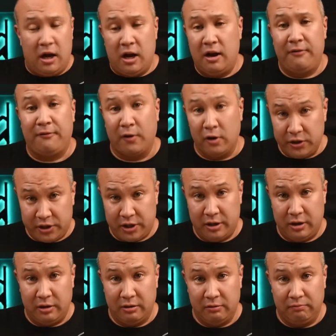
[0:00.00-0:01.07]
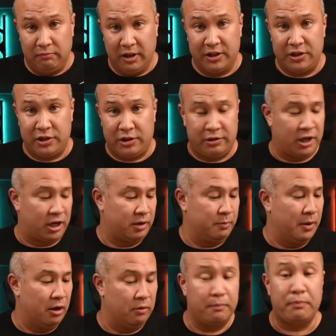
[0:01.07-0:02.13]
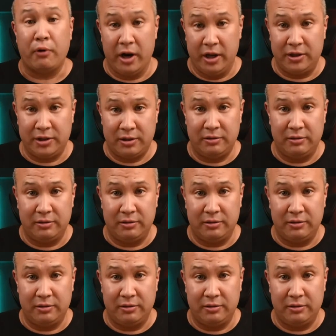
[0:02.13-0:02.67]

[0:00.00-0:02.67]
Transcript: First, let's talk about price.